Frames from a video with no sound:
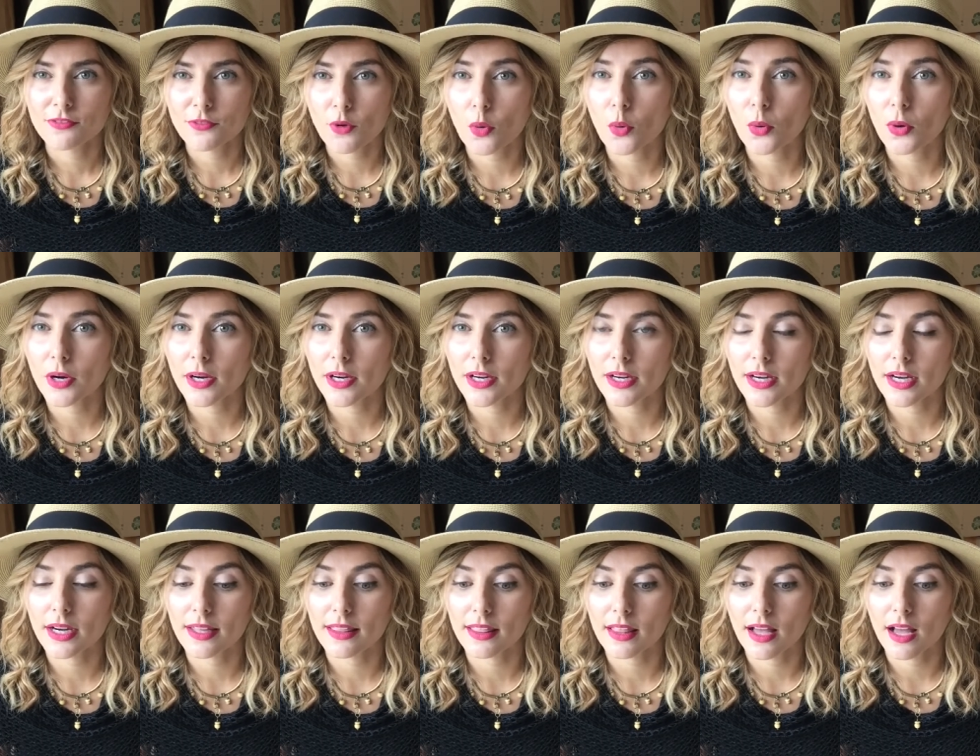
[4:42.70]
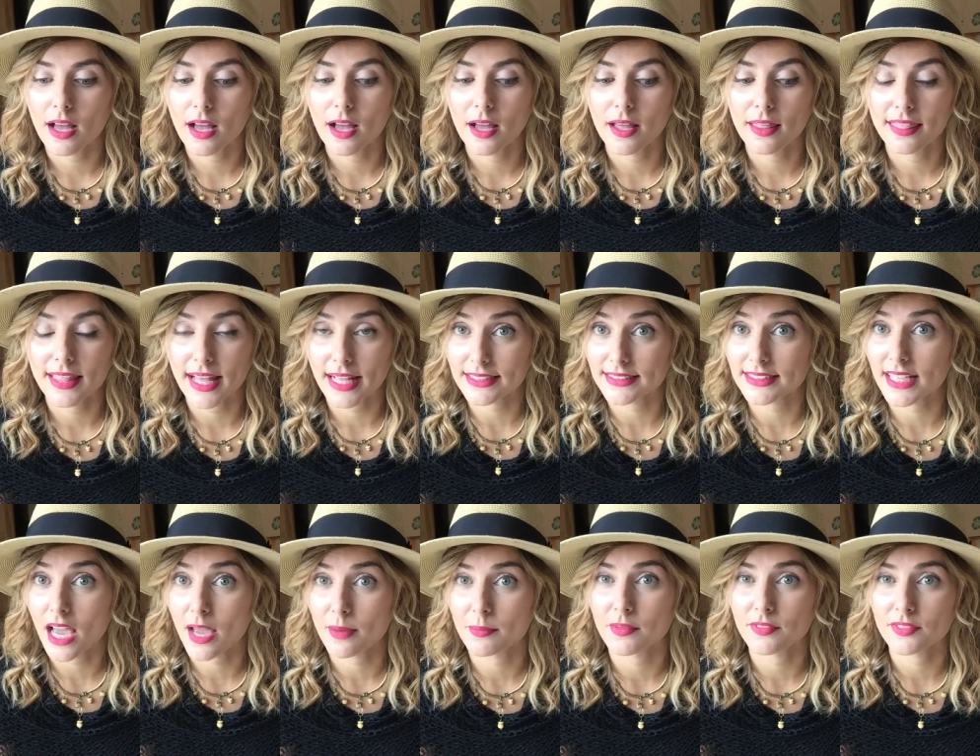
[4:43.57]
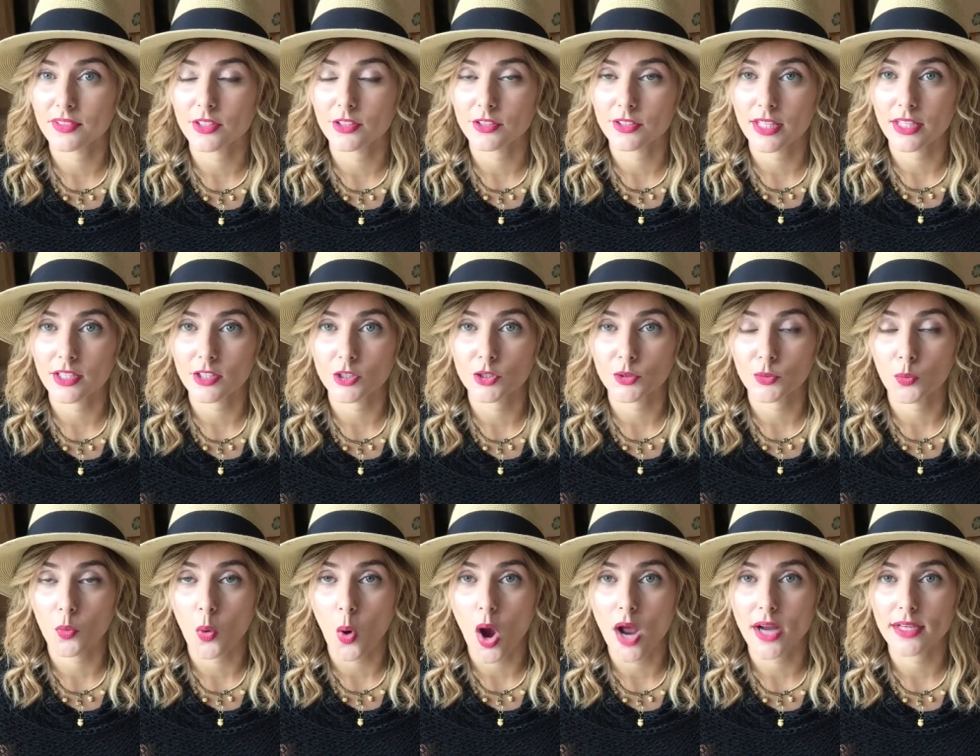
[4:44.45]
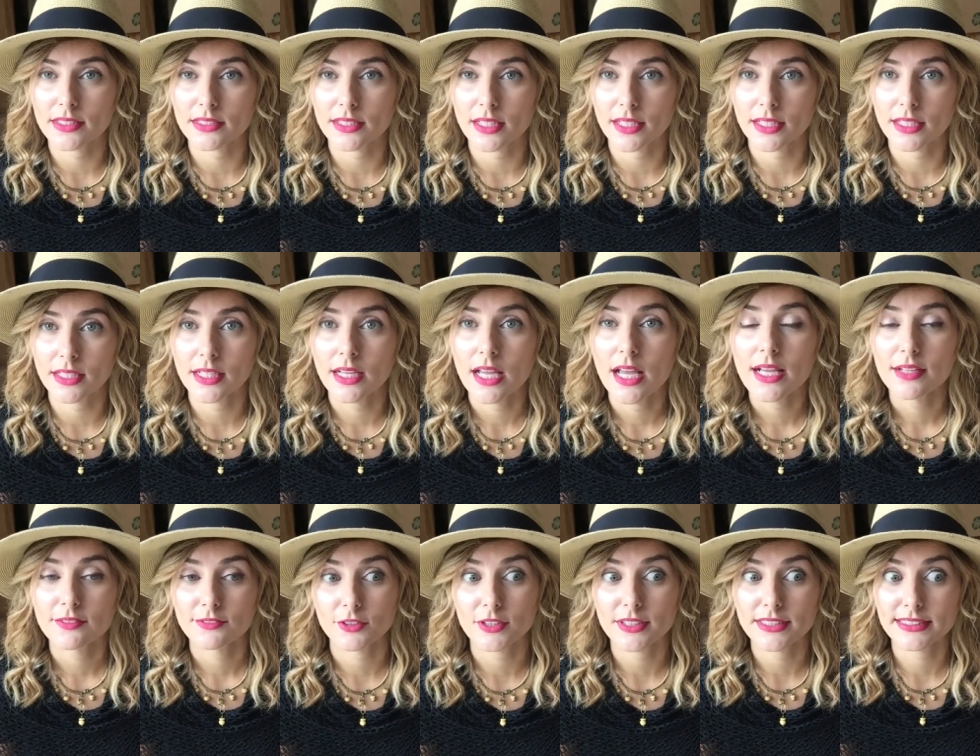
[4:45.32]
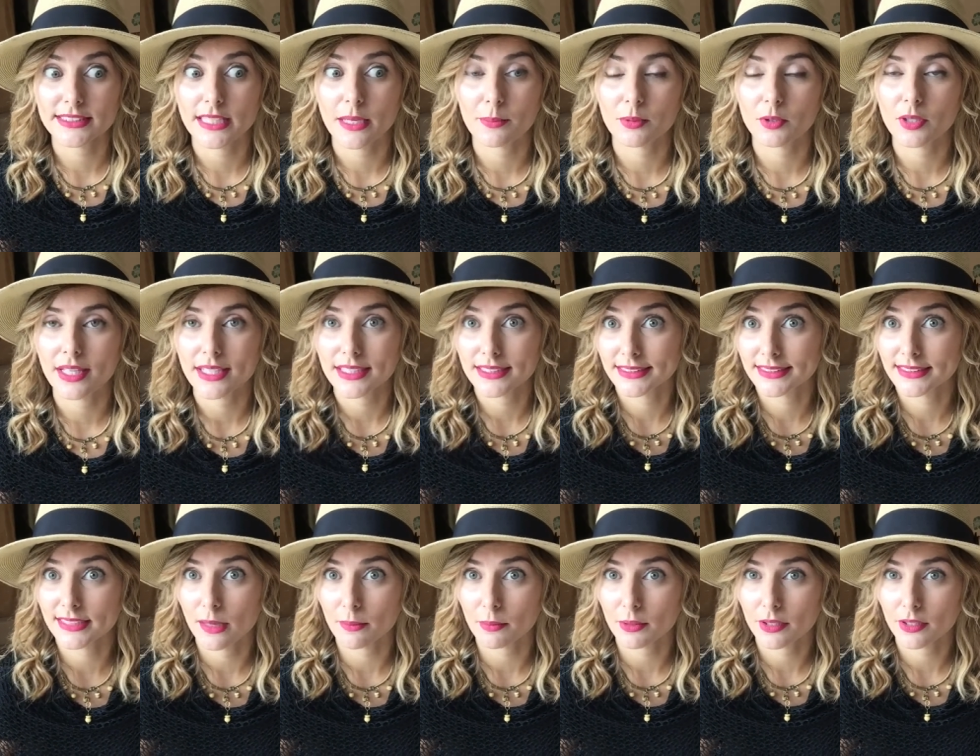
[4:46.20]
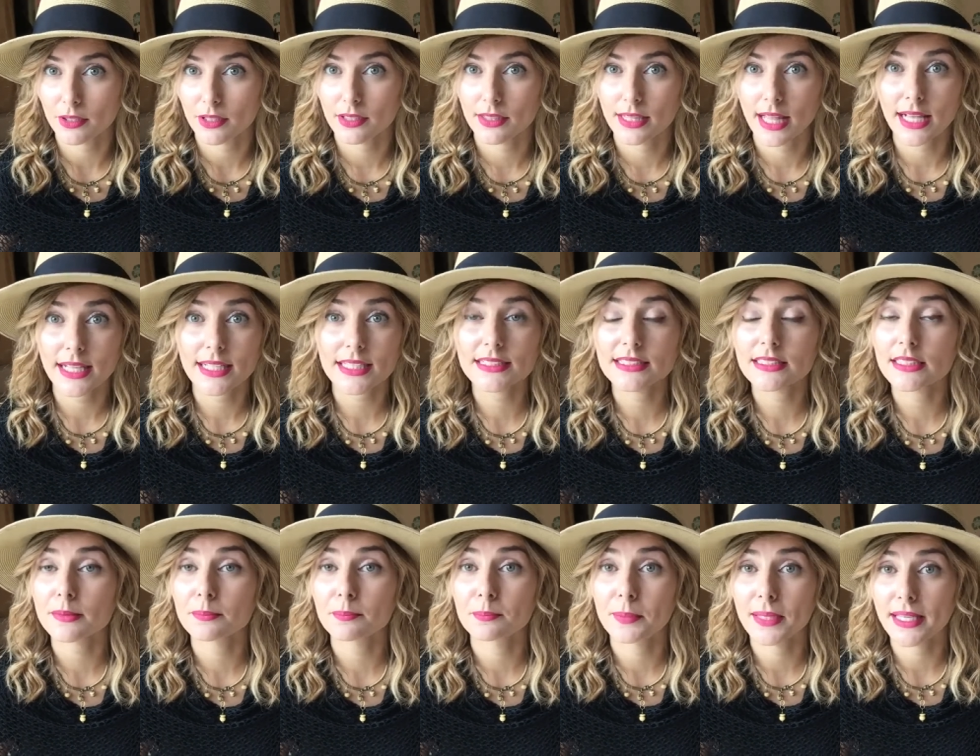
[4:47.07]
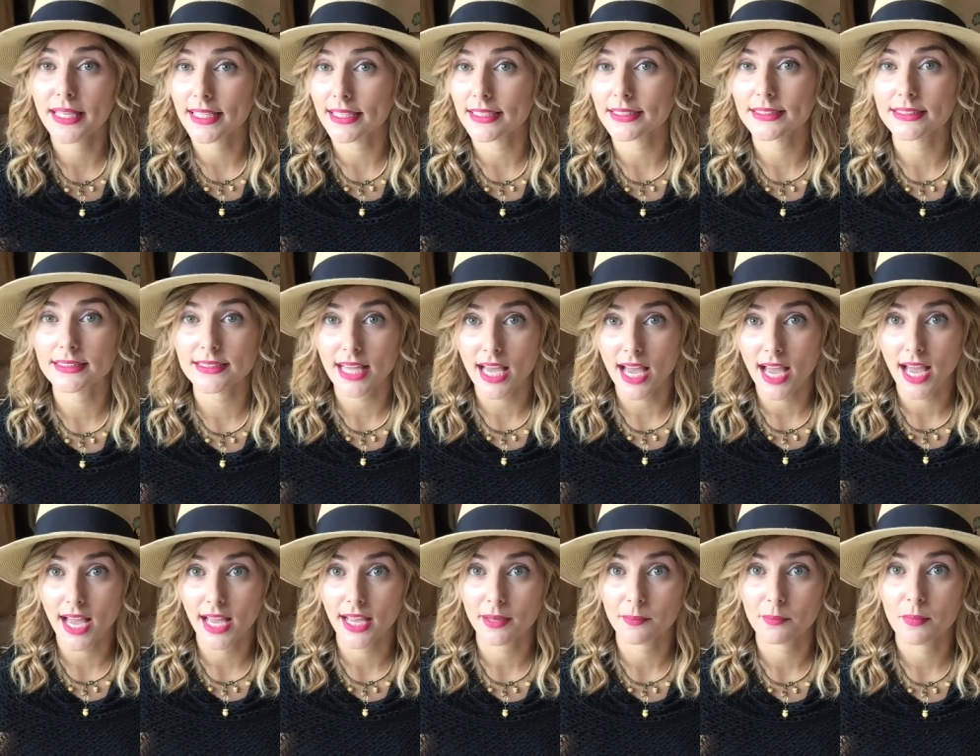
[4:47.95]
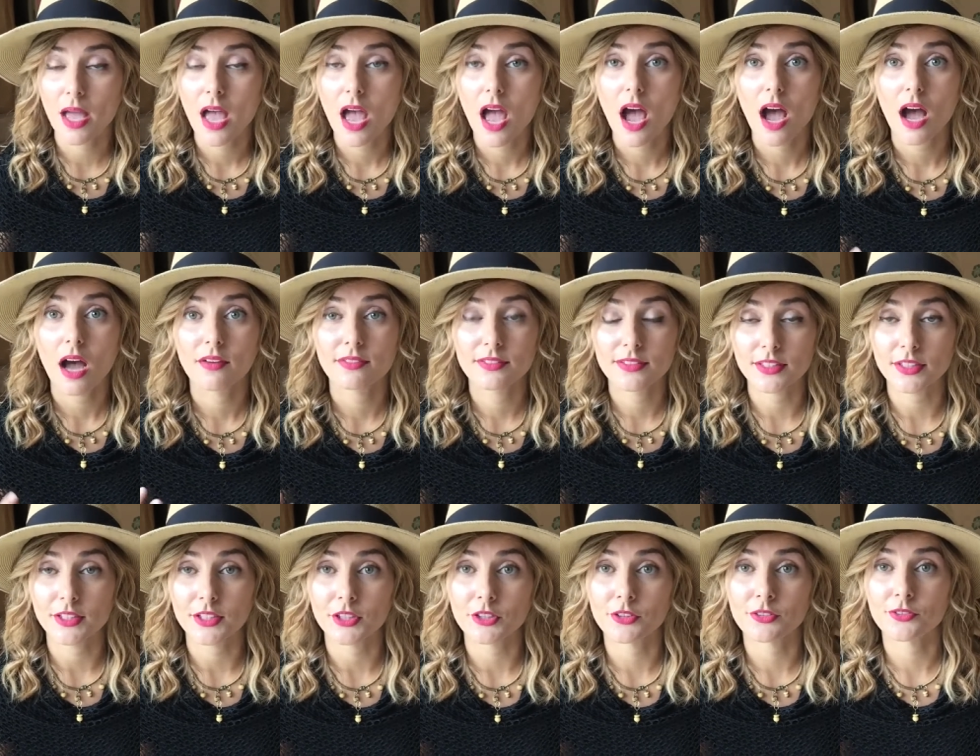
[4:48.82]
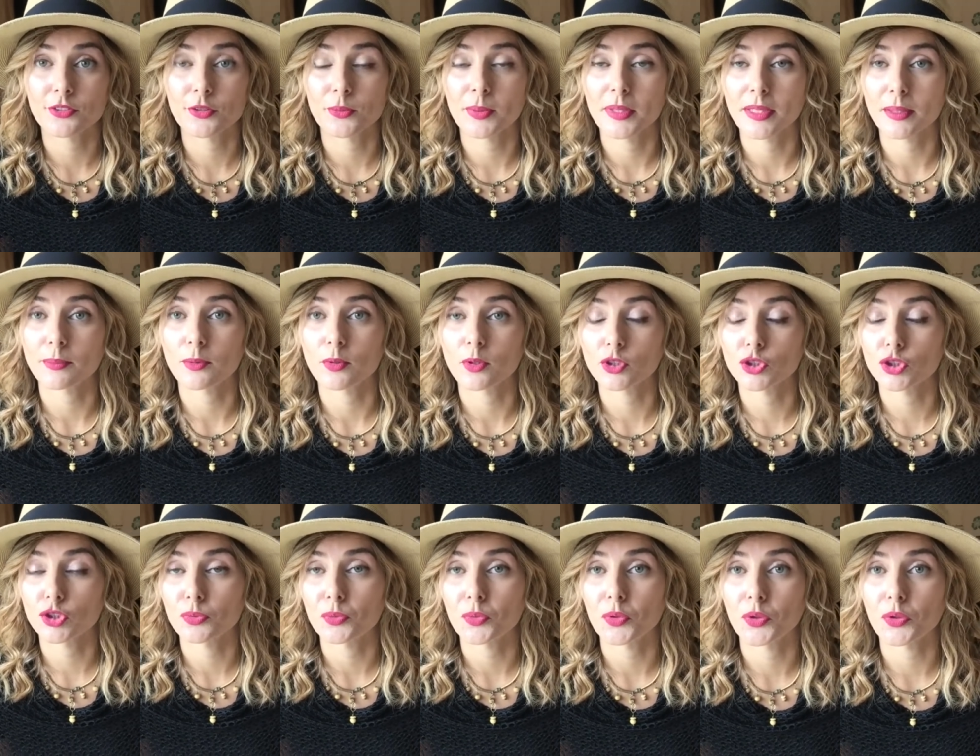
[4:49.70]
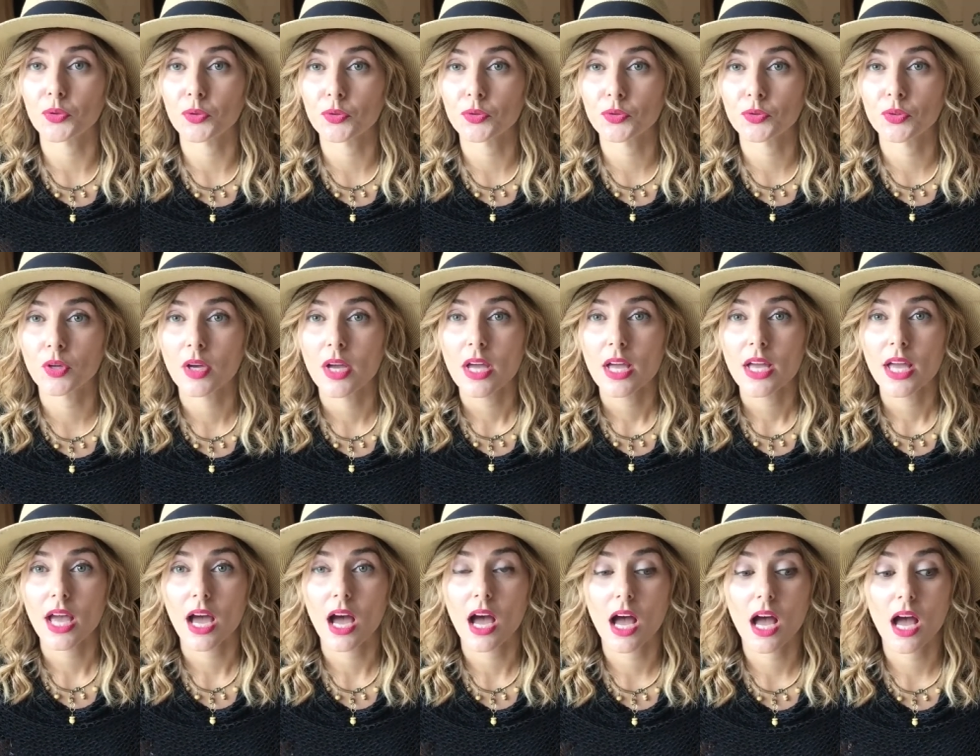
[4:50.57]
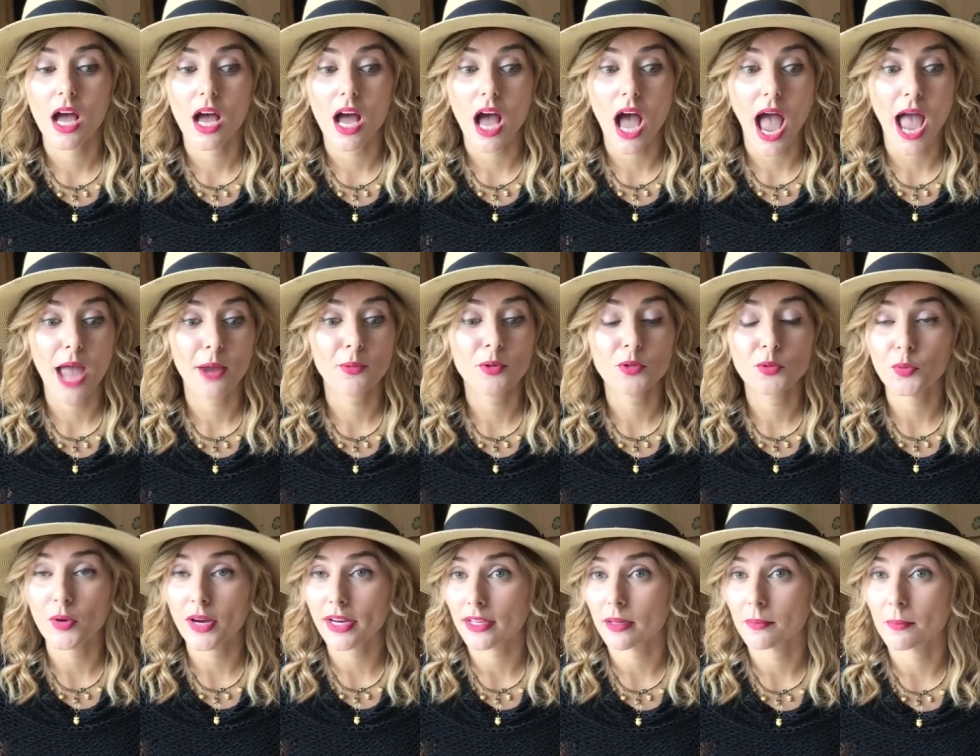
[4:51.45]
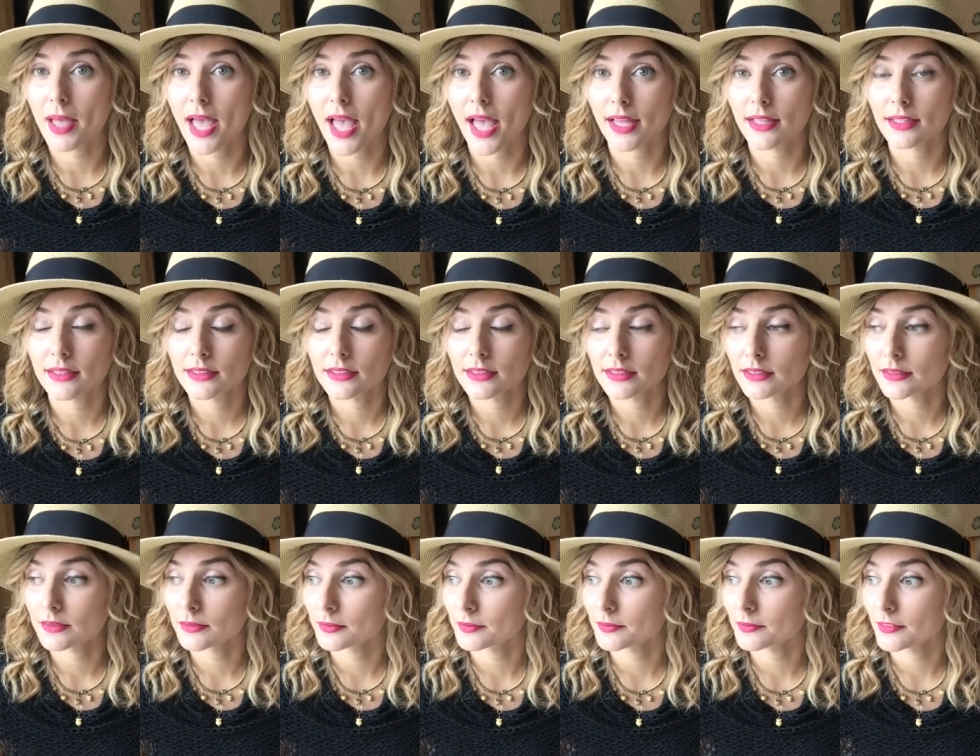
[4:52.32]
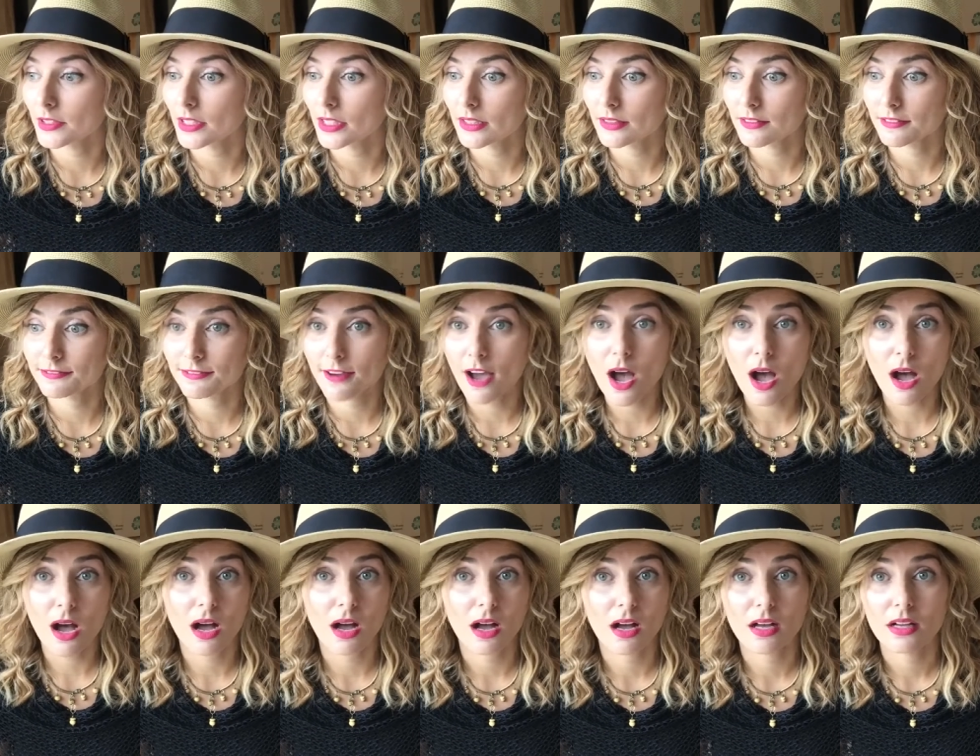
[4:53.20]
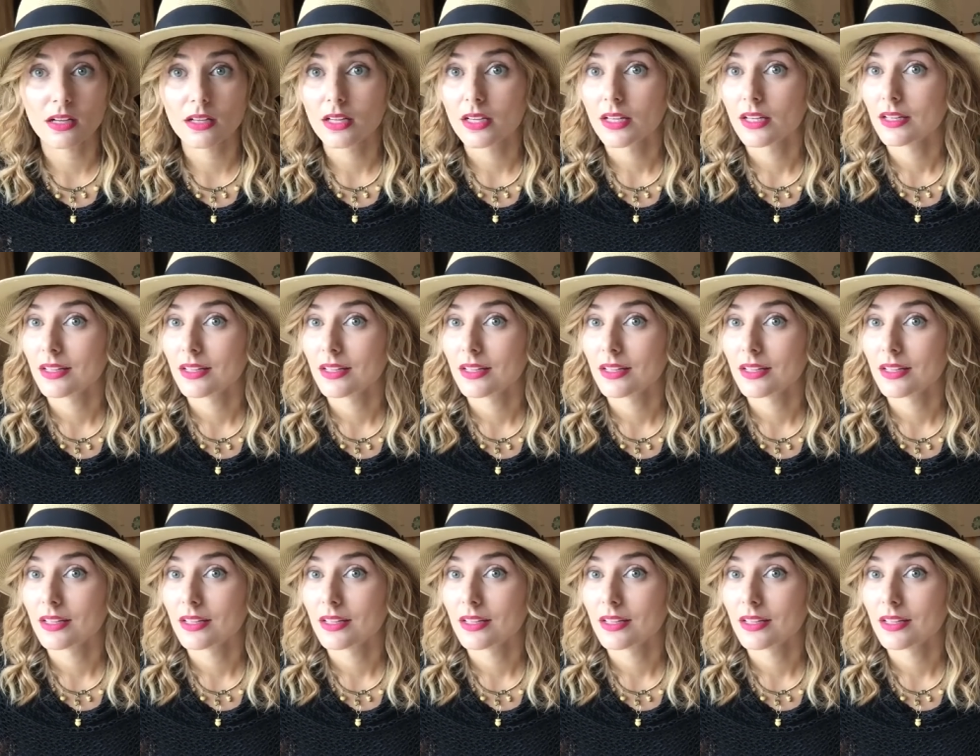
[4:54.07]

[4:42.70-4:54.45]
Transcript: for that time of year that you're wanting. For example, like summer, that is the biggest time of year for people to move. I would recommend fall,